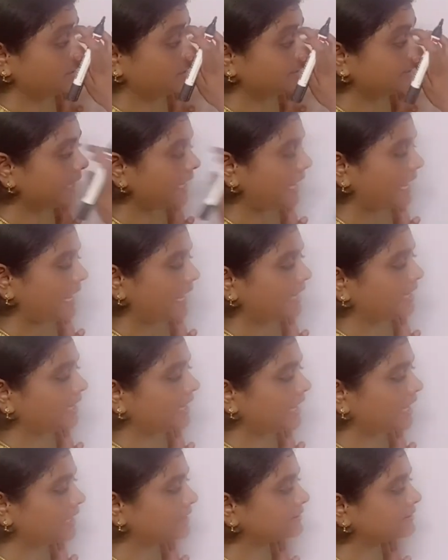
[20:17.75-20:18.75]
They
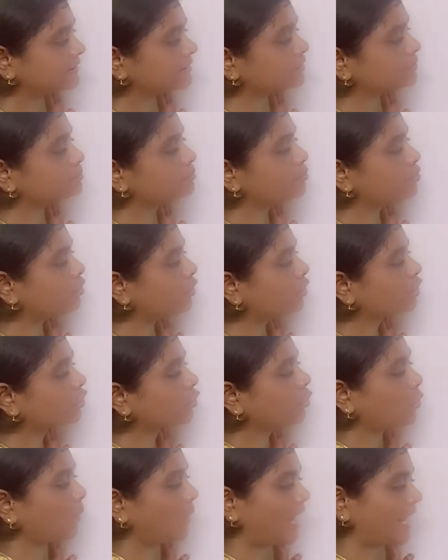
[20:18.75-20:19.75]
analyzes more
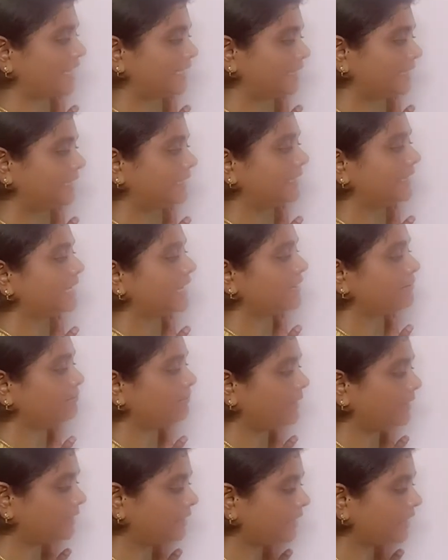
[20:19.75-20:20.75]
quantity and
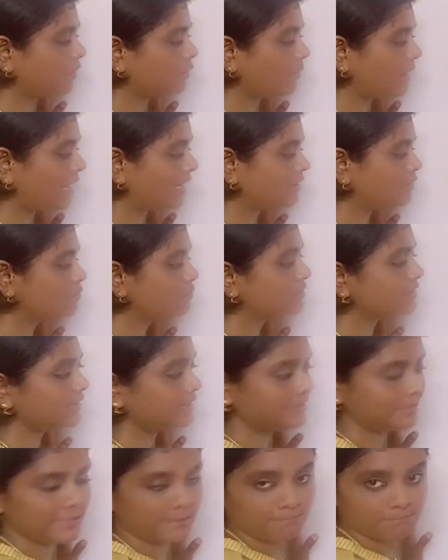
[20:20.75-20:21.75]
metric values
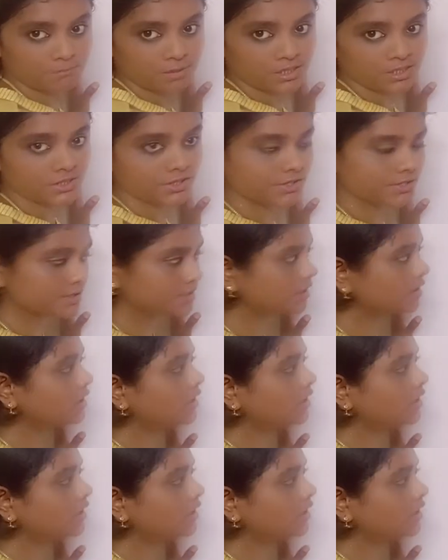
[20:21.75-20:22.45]
and numbers.